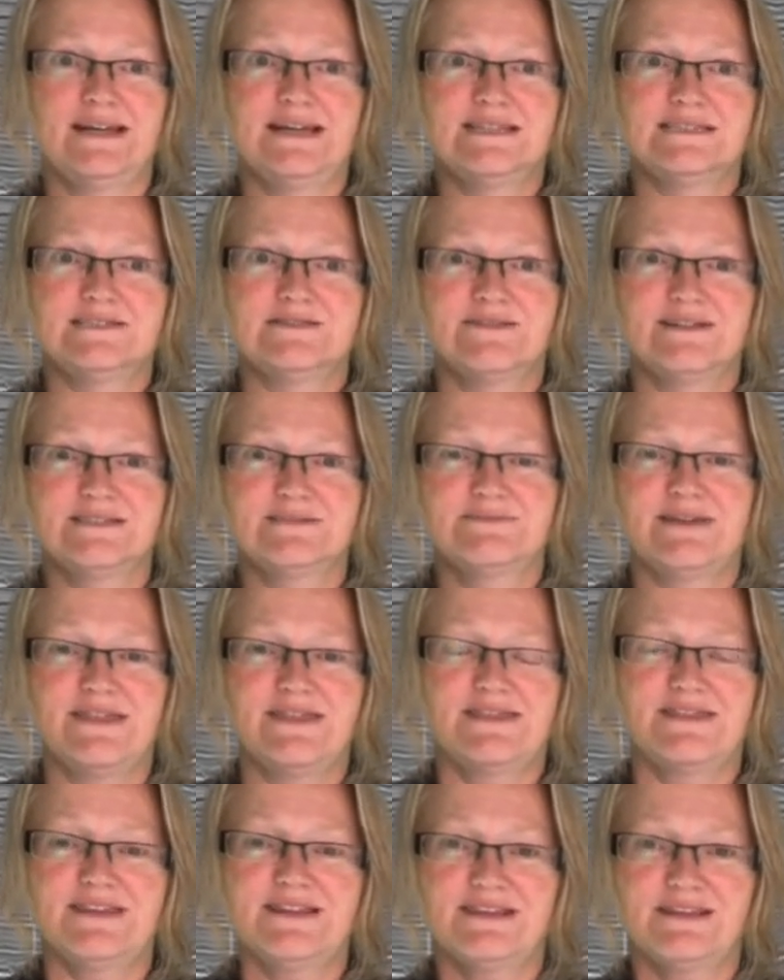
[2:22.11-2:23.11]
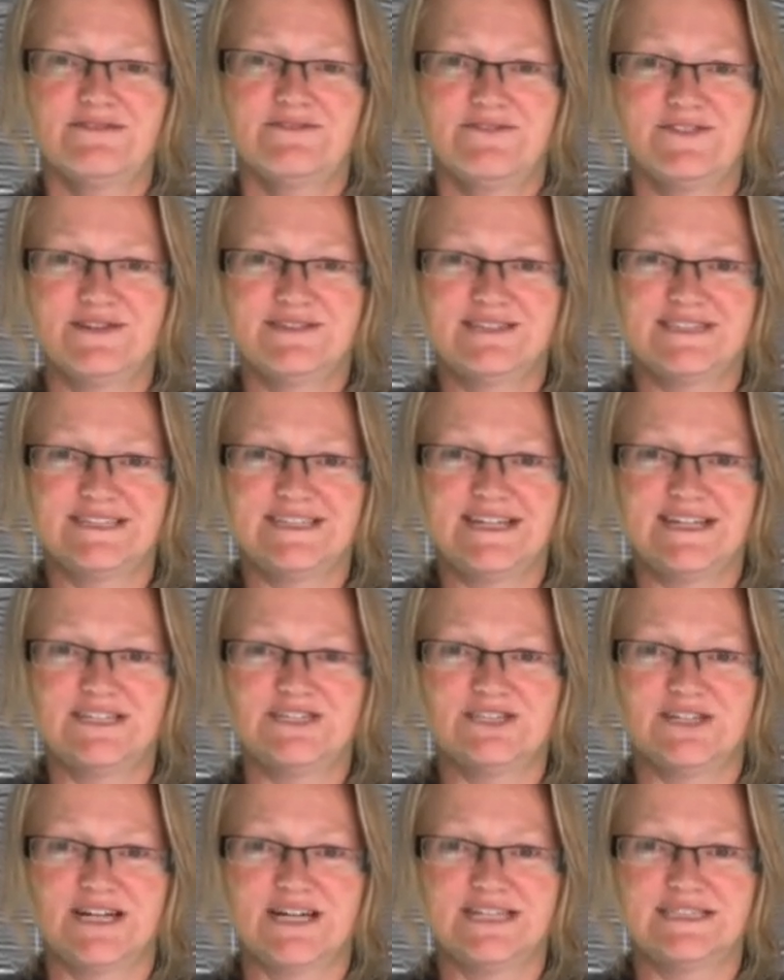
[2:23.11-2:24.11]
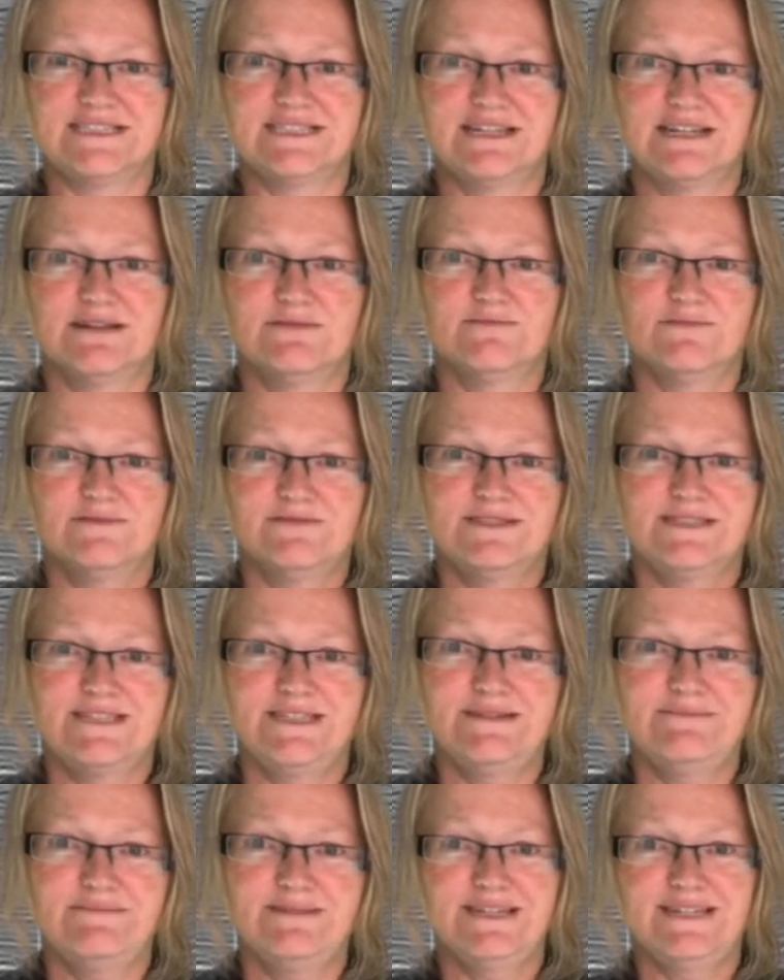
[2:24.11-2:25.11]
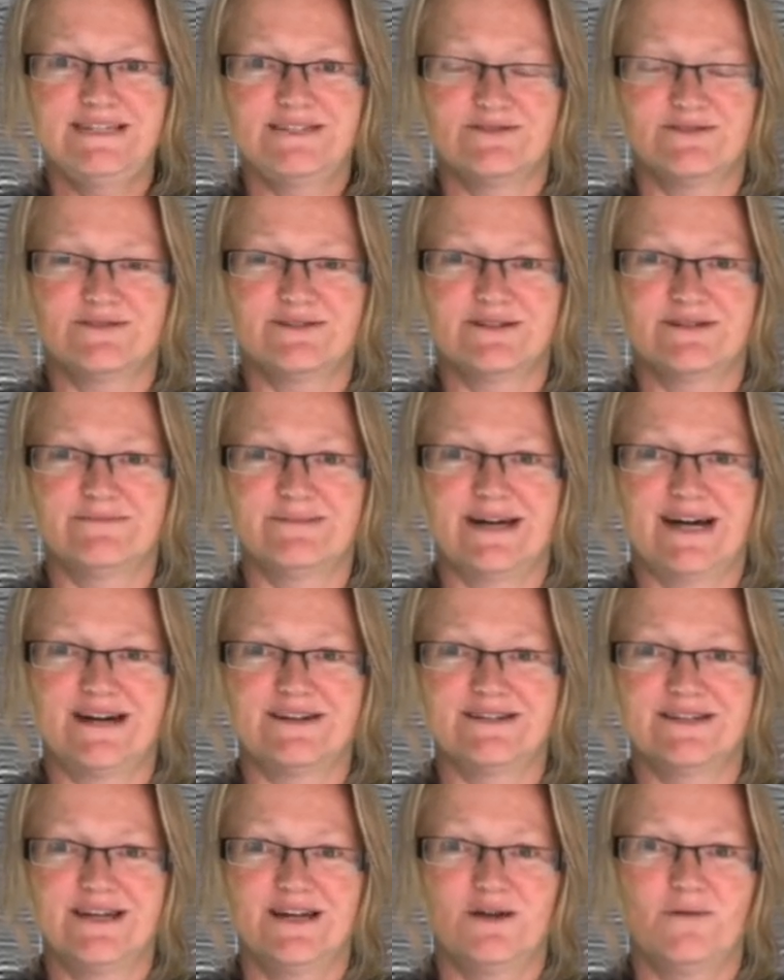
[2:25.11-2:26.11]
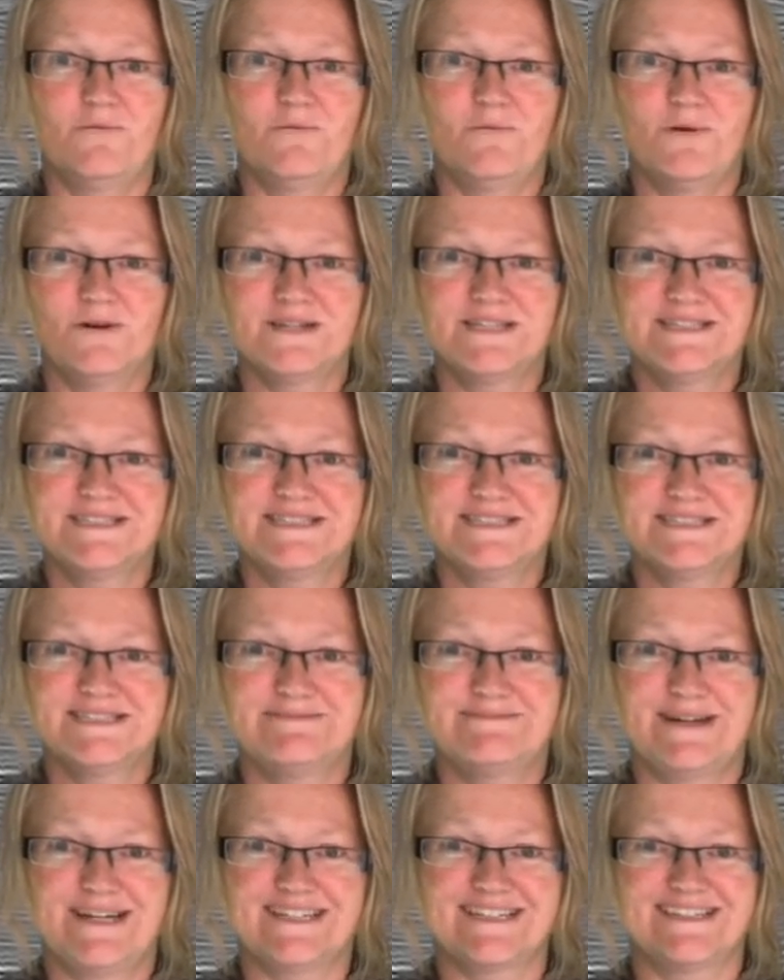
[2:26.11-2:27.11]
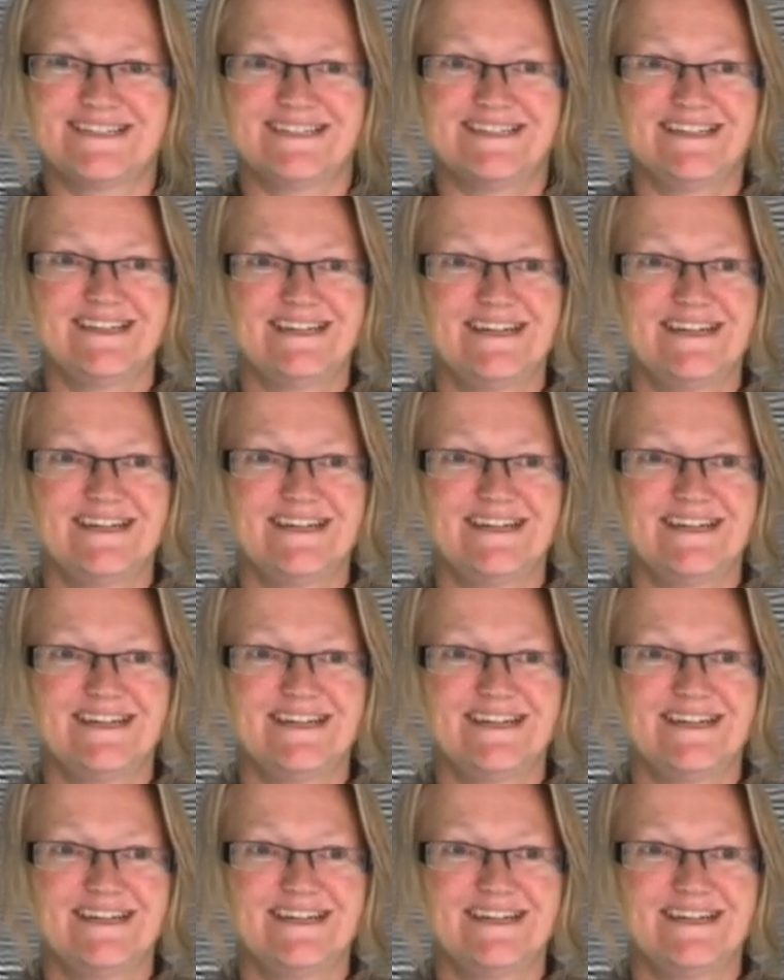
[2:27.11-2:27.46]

So as we think of those DHIs, we'll deeply talk about what is expected.